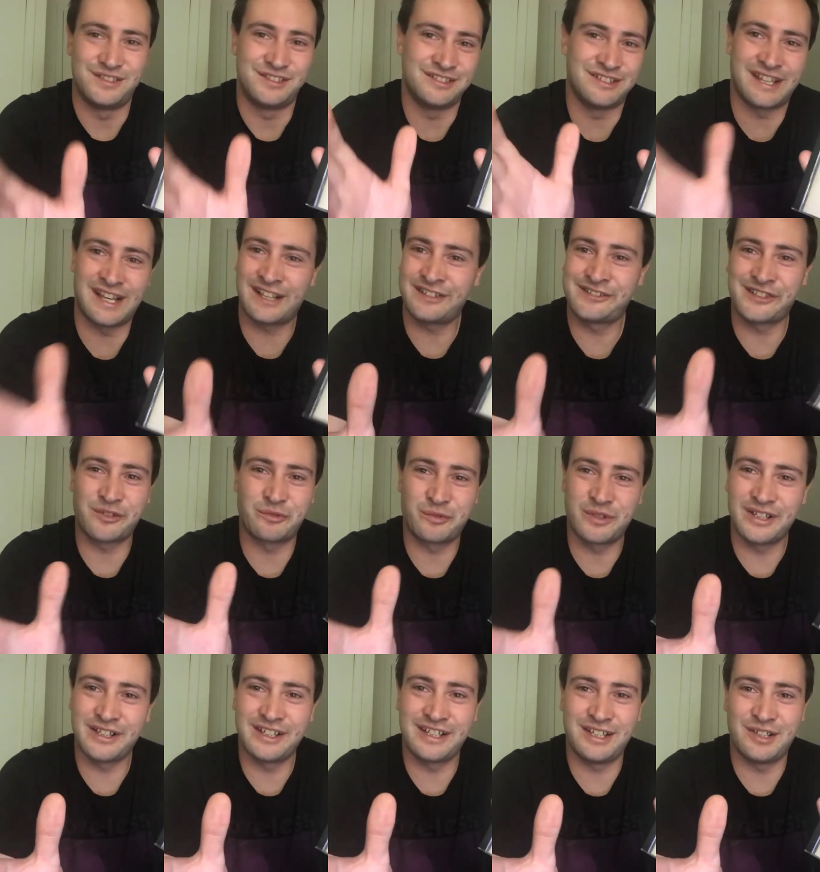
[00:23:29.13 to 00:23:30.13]
that's a
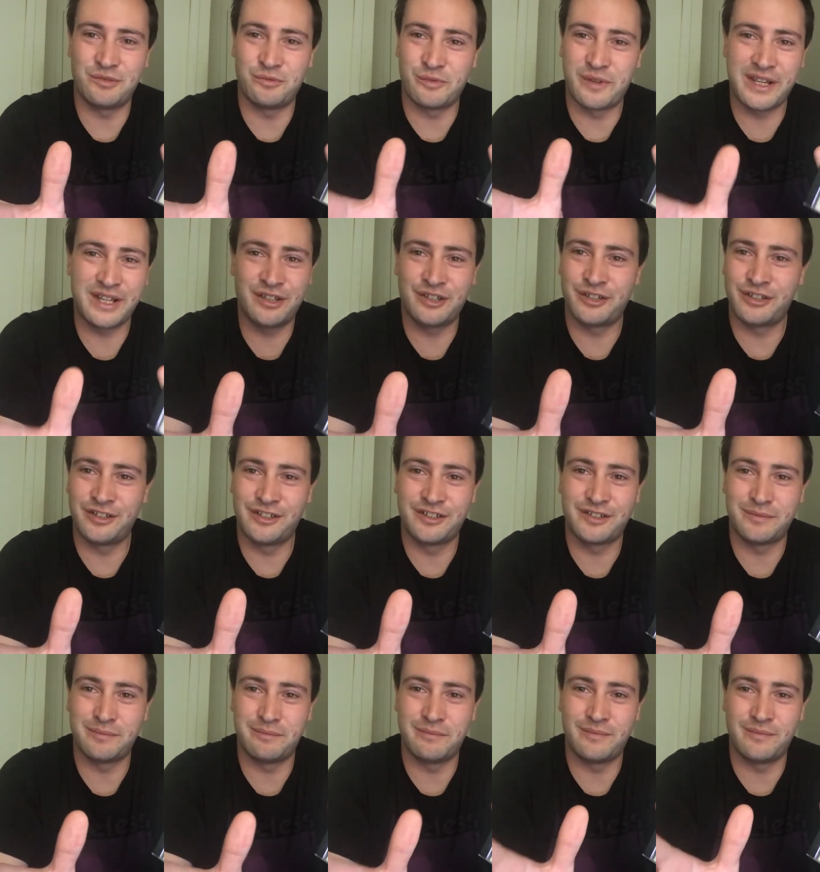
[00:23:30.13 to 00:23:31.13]
really weird
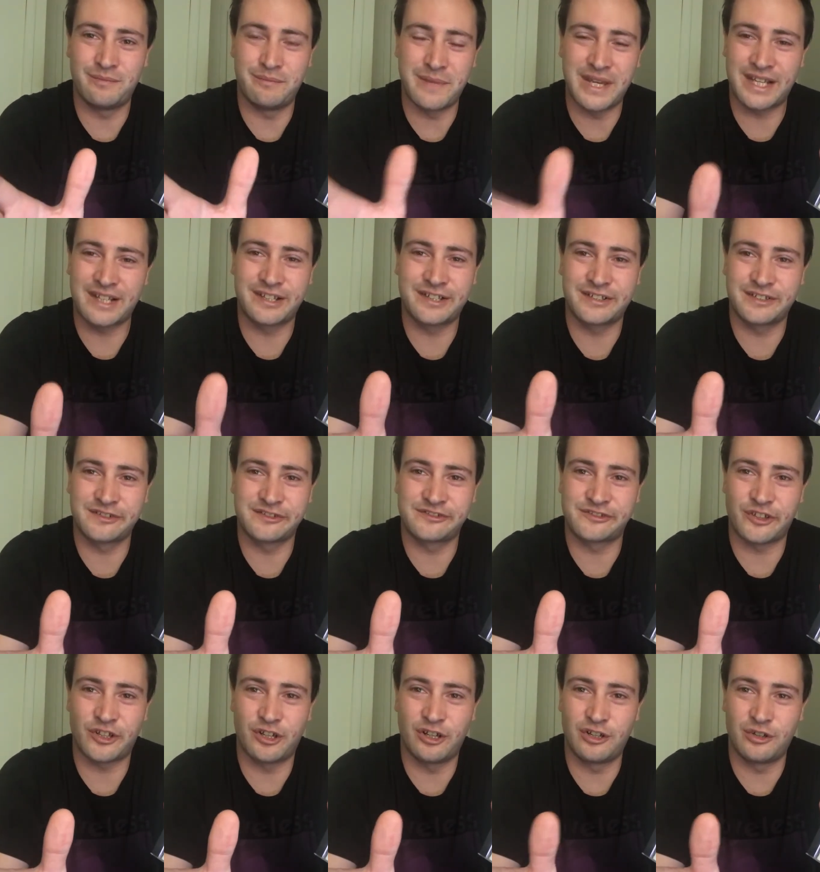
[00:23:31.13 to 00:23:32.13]
Mick
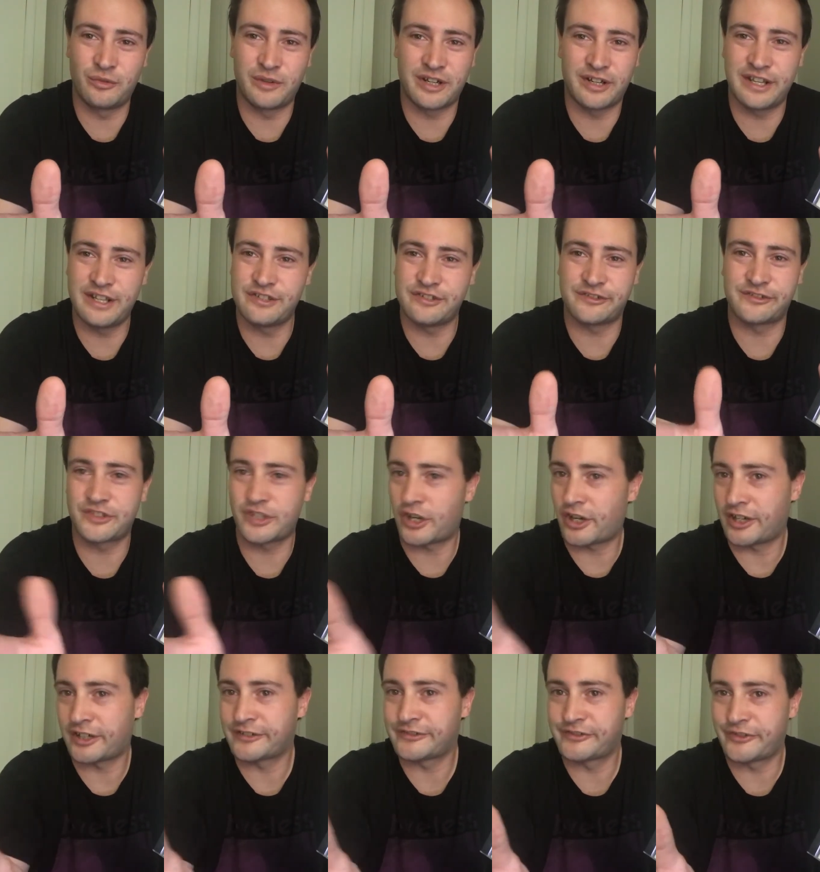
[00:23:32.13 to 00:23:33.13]
song where he just
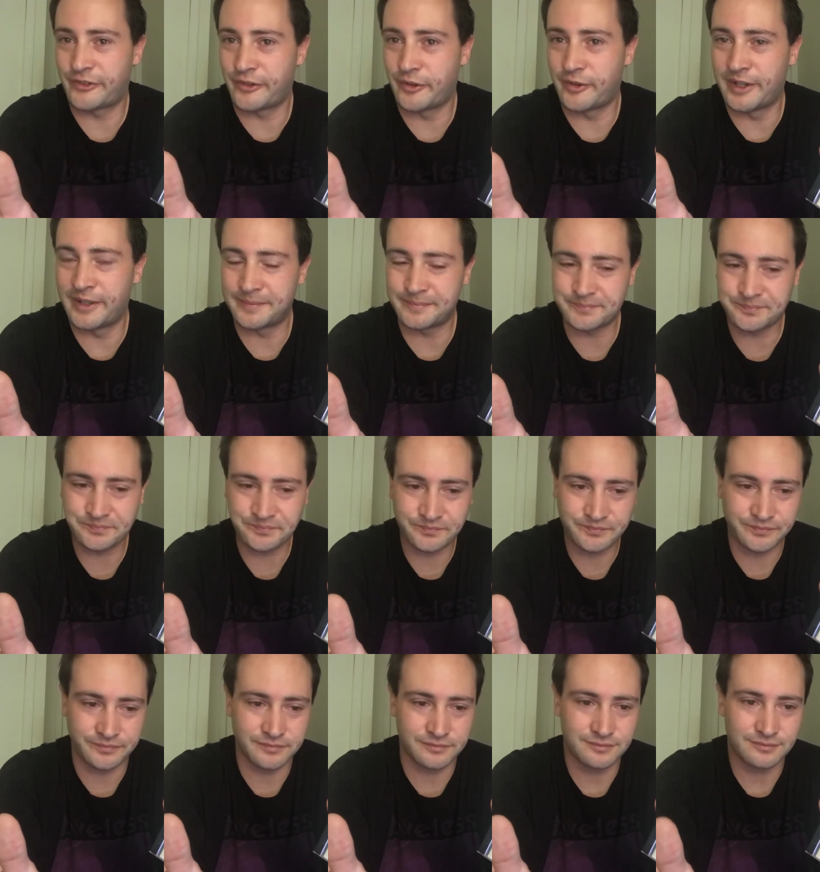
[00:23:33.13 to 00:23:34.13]
talks through it
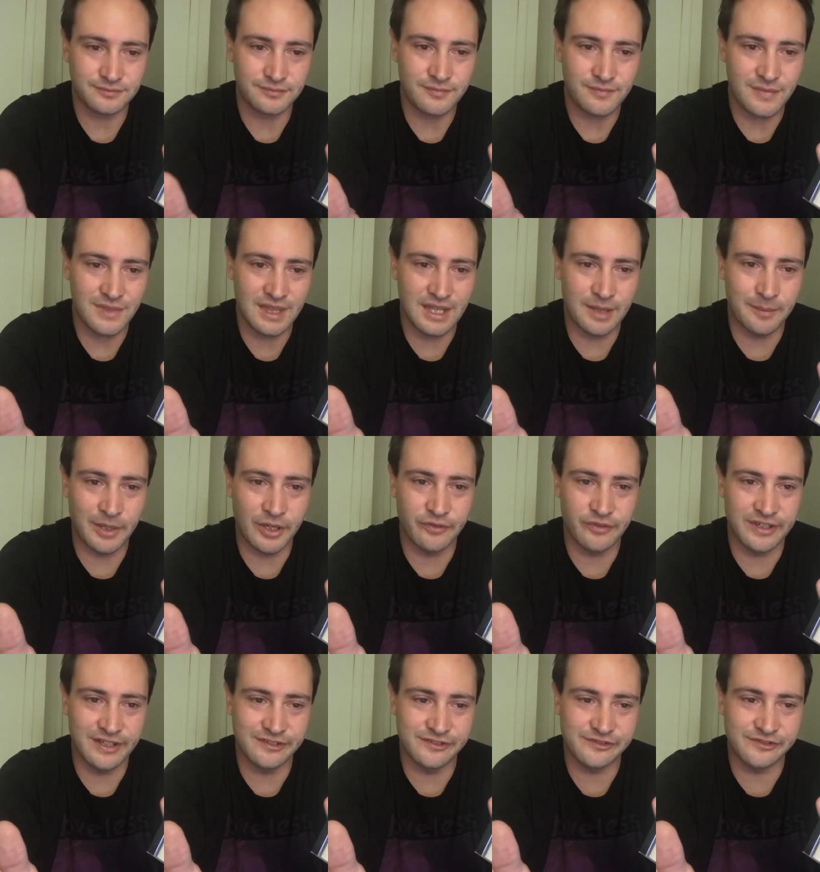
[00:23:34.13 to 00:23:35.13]
about
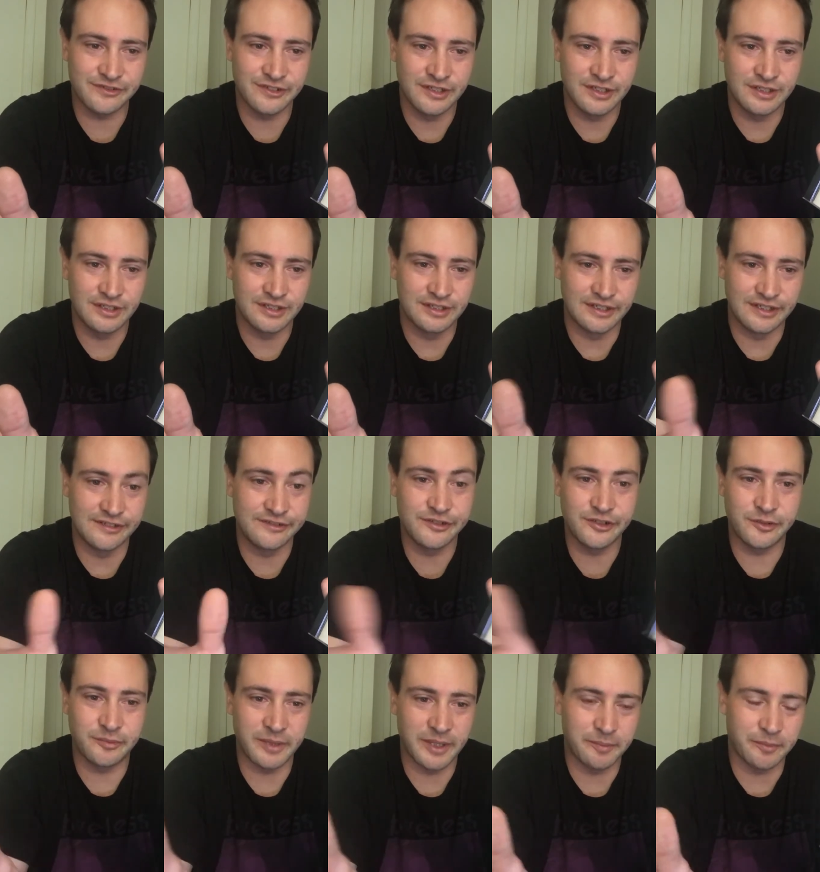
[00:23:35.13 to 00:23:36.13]
these
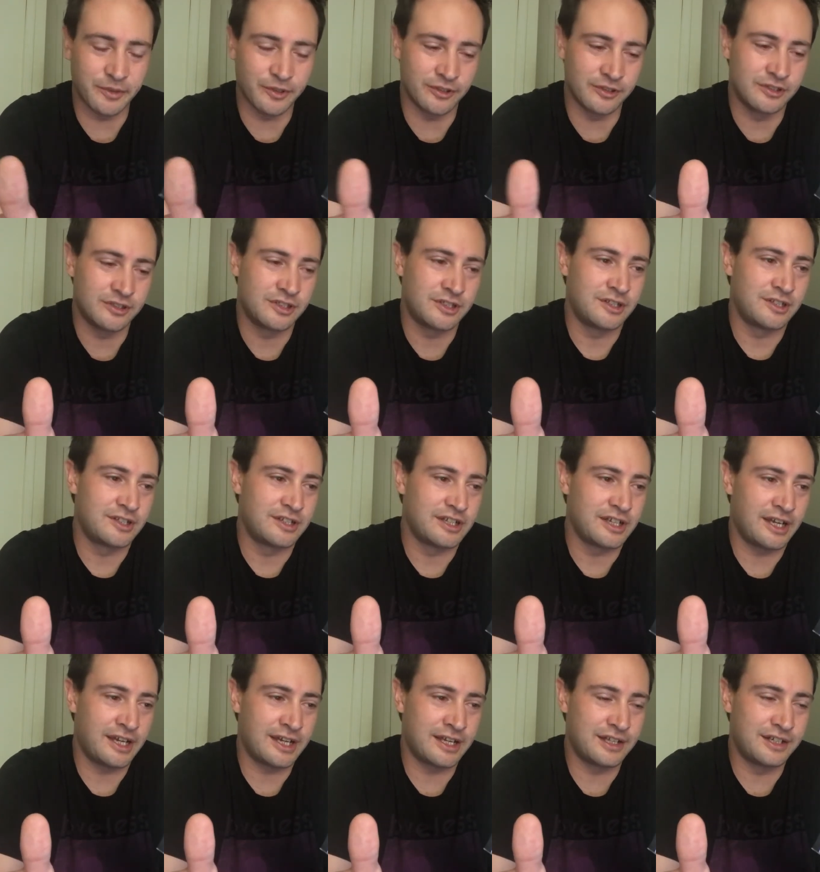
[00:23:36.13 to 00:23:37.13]
lizard people.
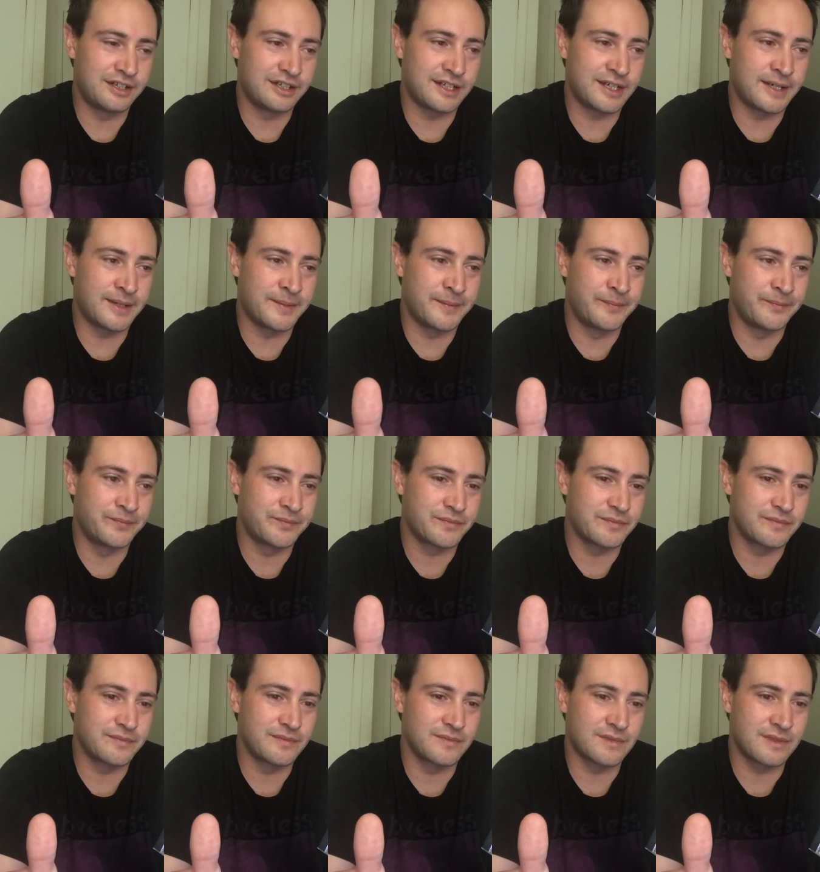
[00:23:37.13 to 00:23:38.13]
And
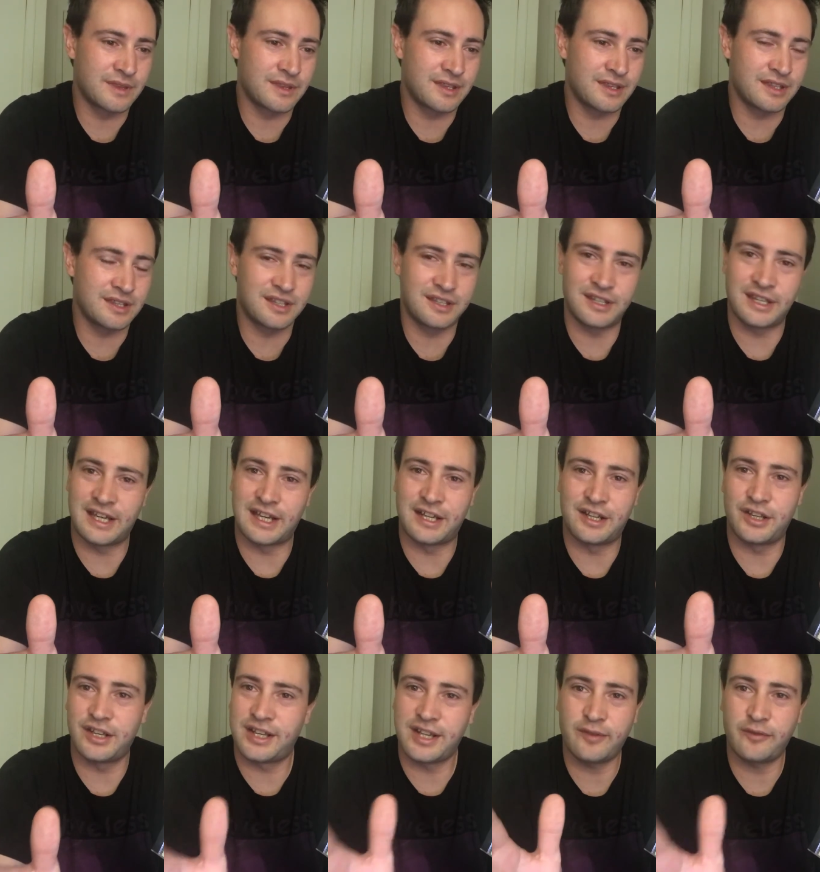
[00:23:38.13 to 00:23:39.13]
yeah,
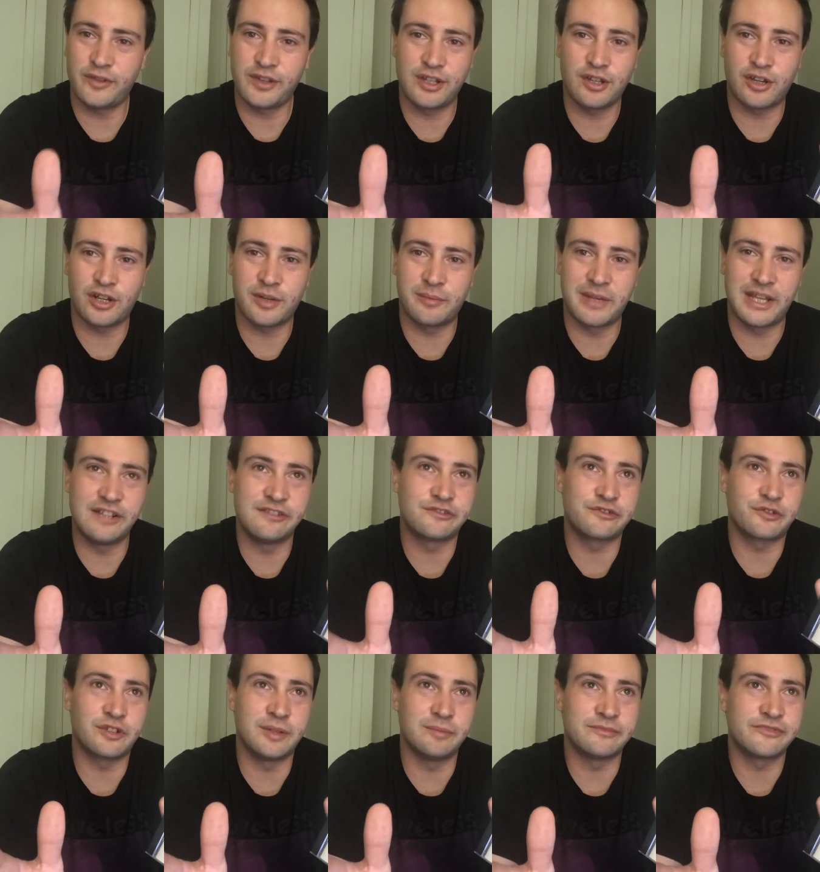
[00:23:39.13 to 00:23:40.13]
and definitely not a
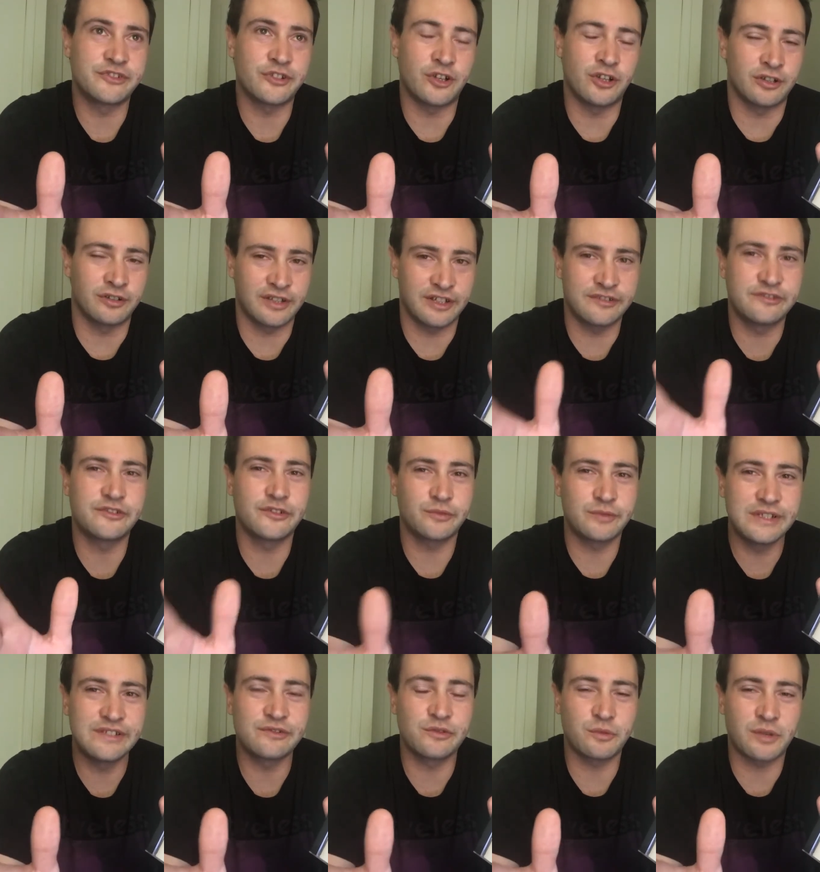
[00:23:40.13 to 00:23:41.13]
mainstream song. There's a
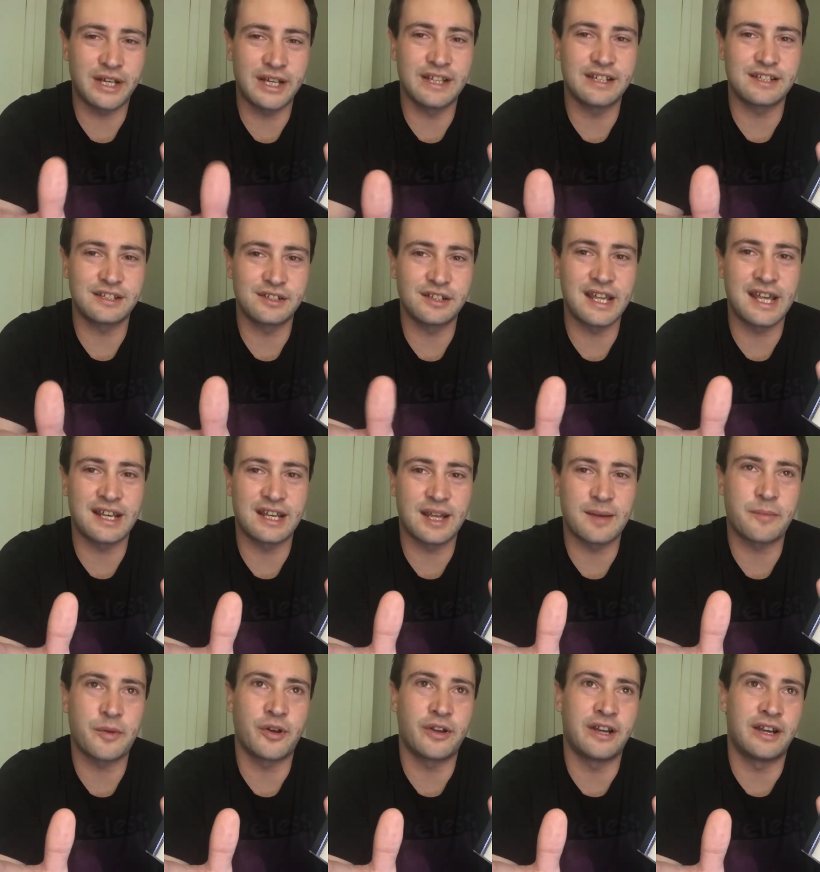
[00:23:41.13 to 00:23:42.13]
reason why it didn't end
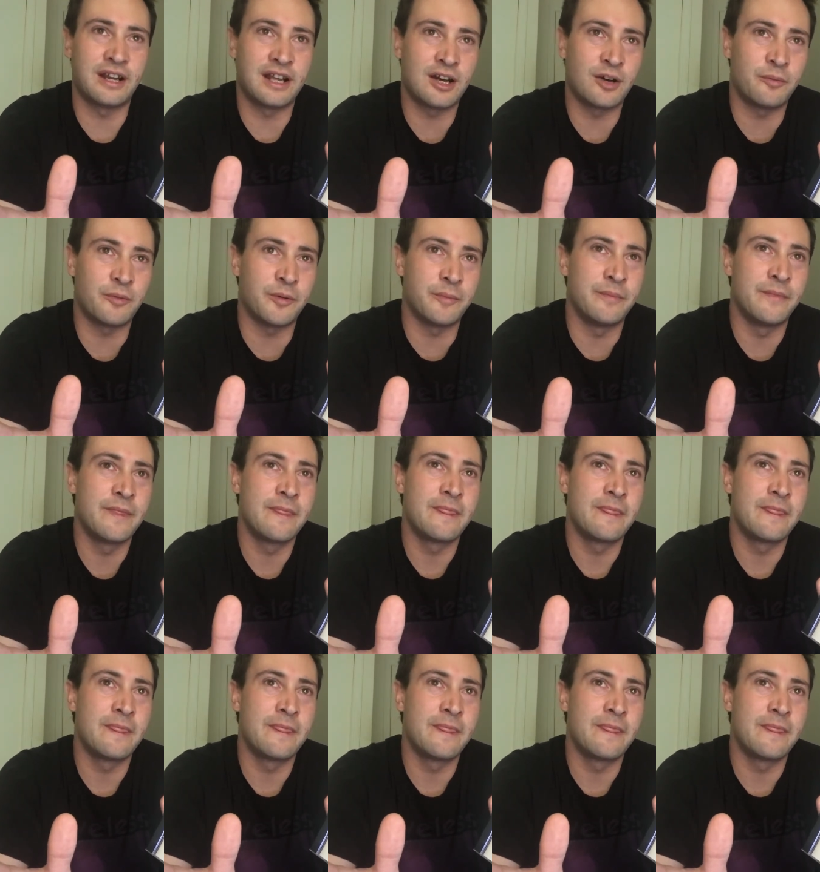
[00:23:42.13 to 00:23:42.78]
up on an album.